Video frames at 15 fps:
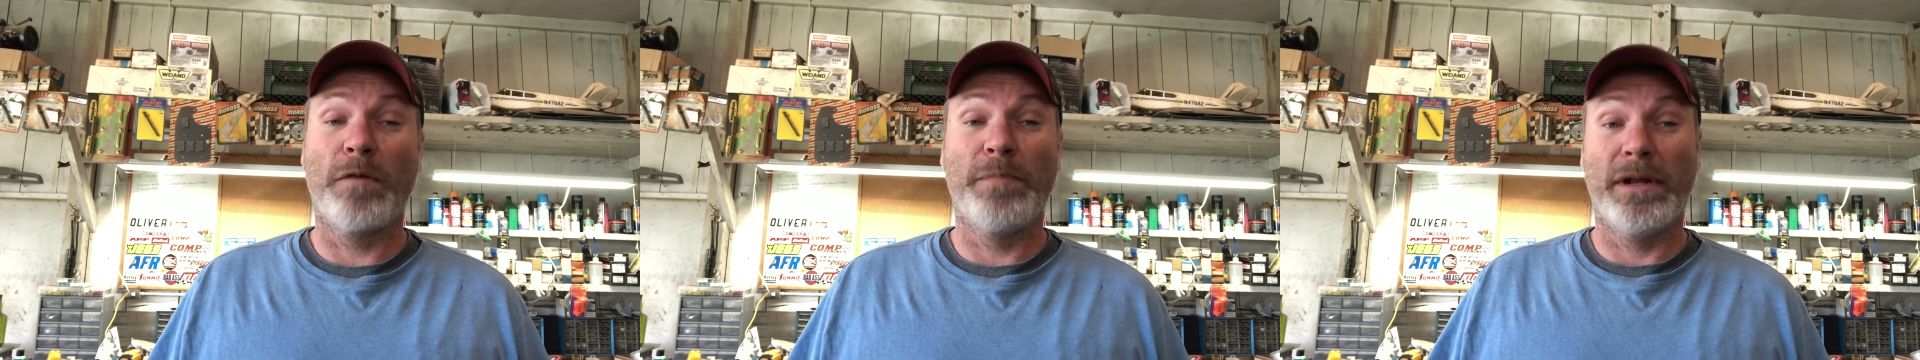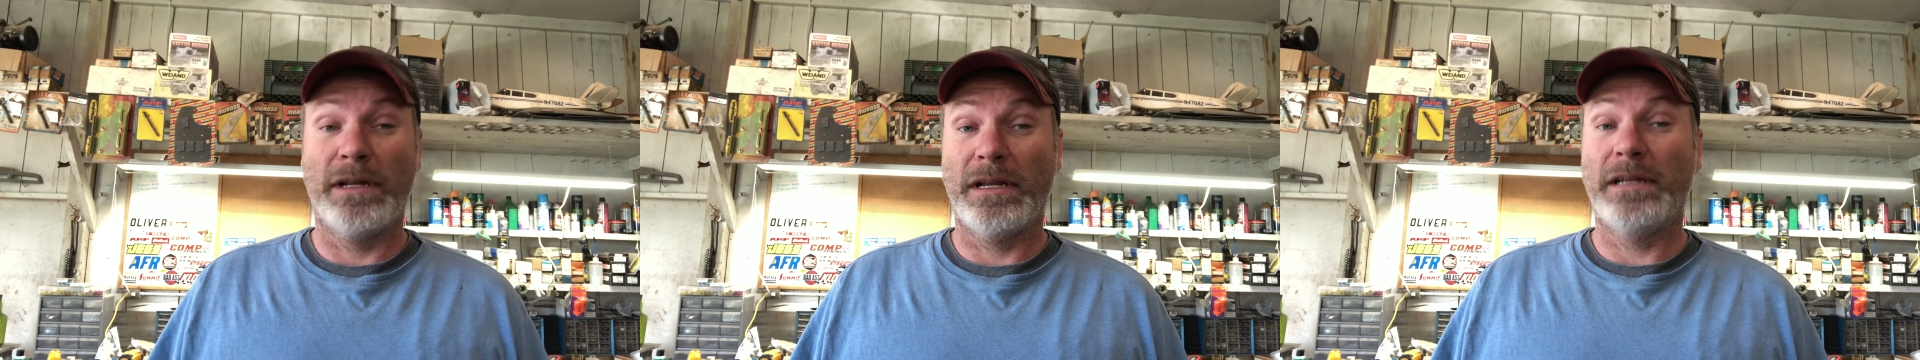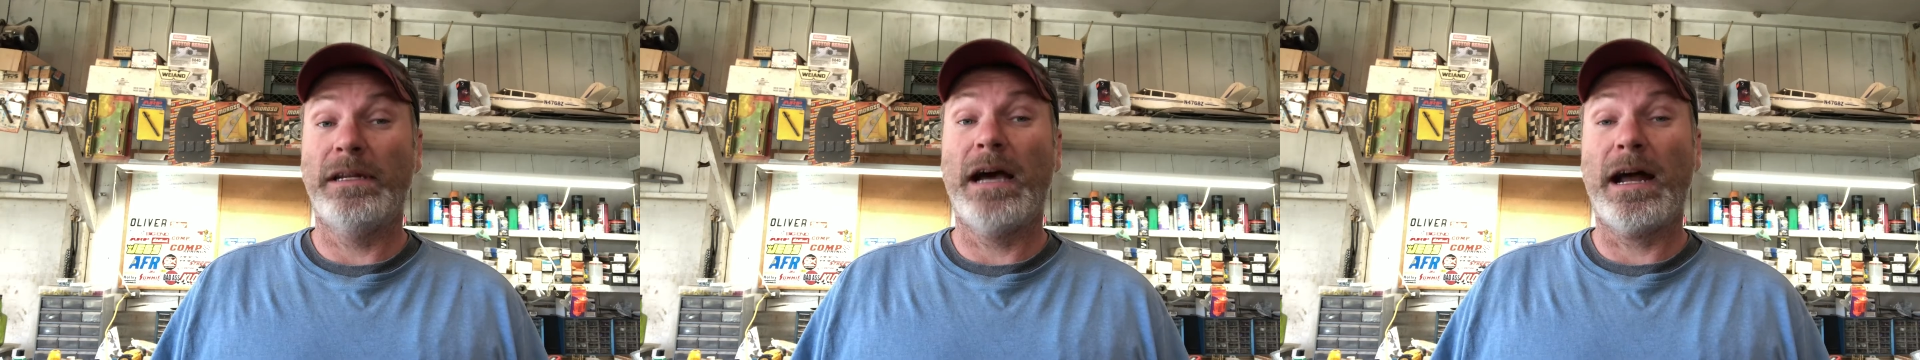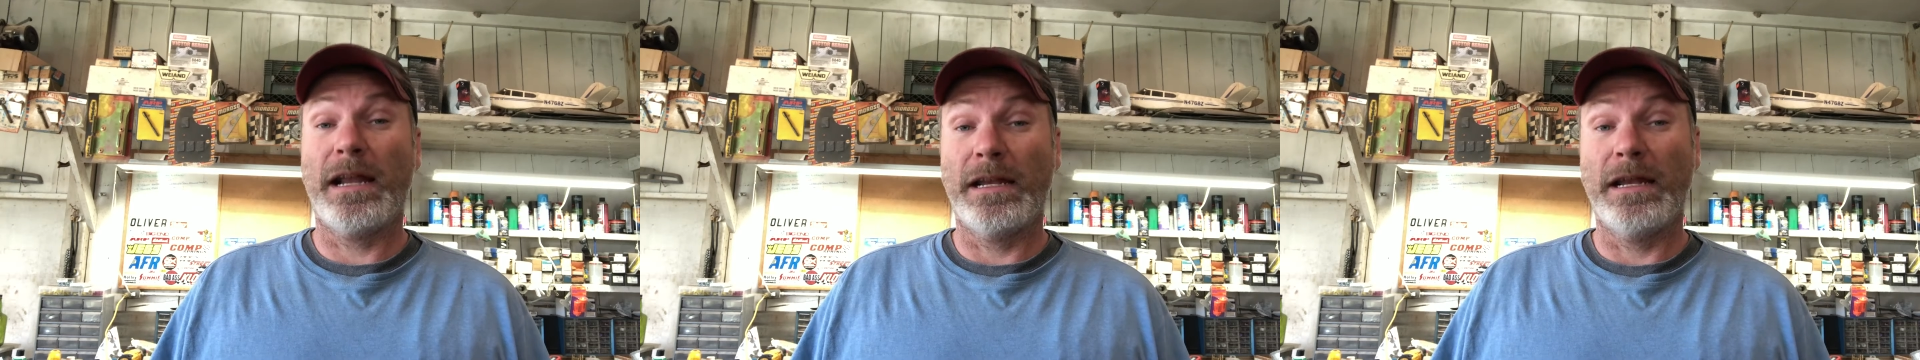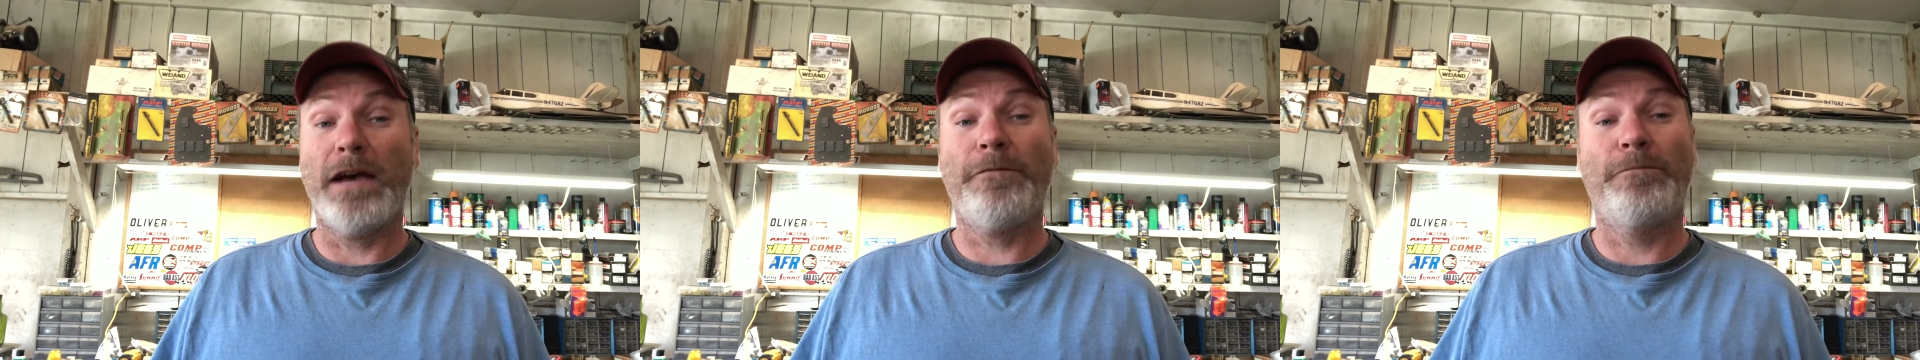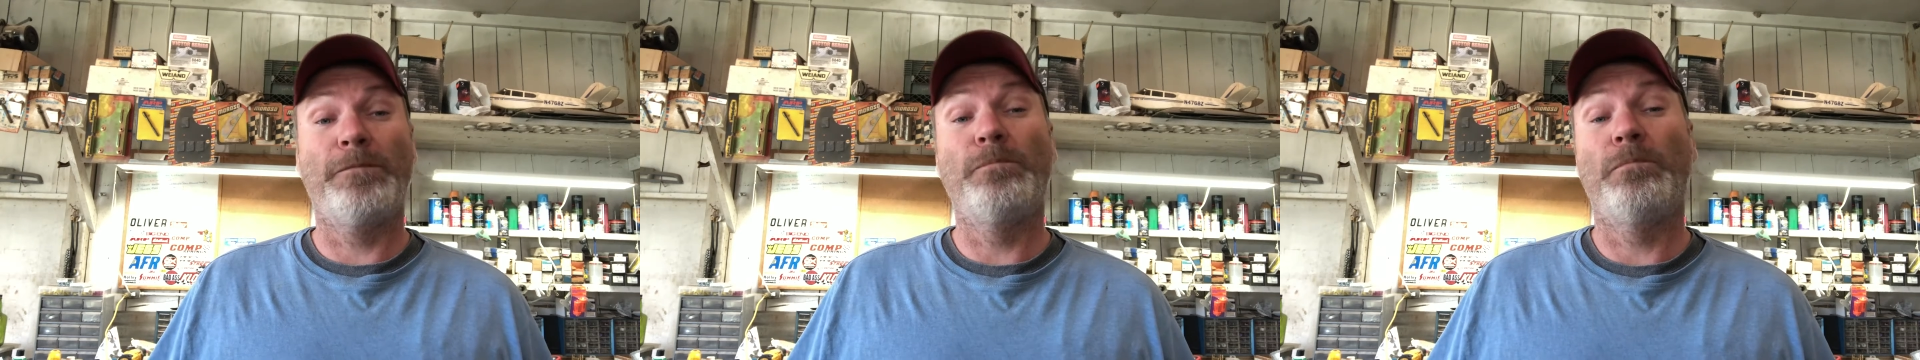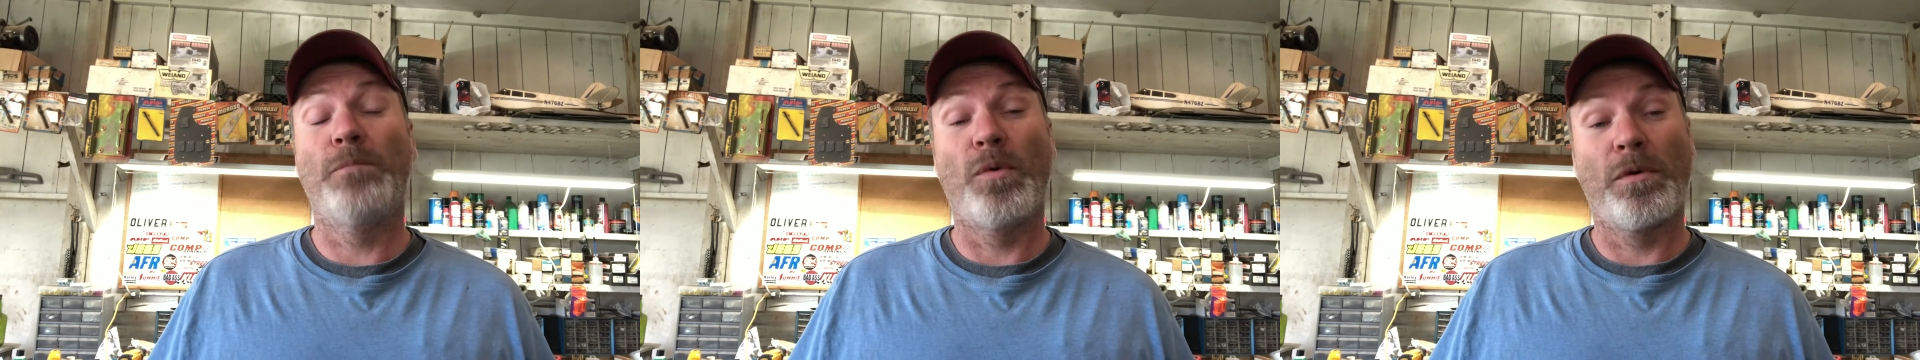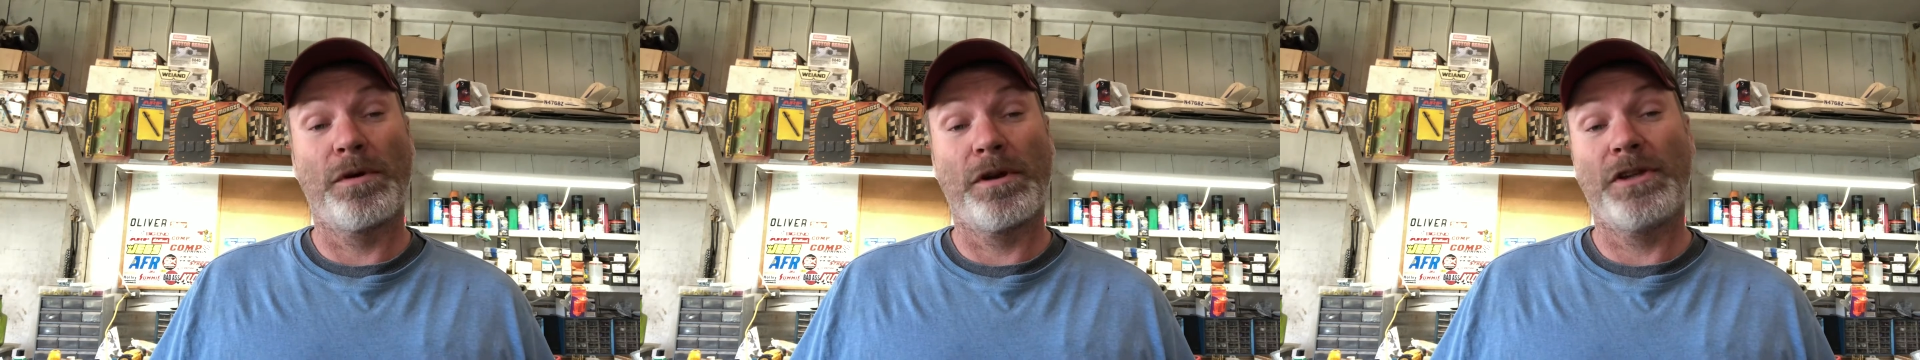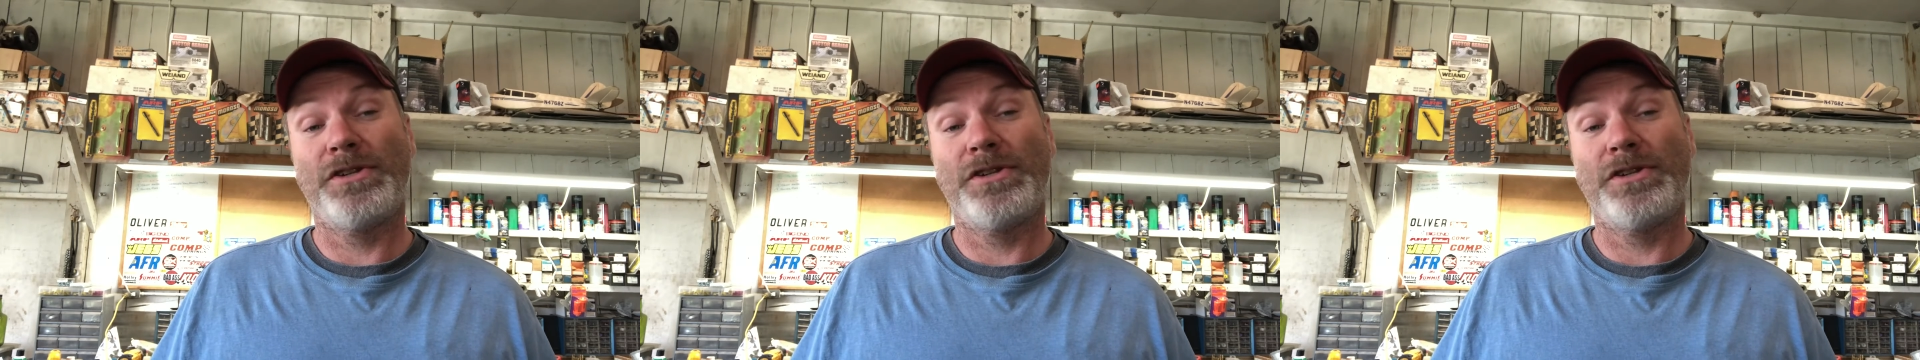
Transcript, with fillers: but not enough more to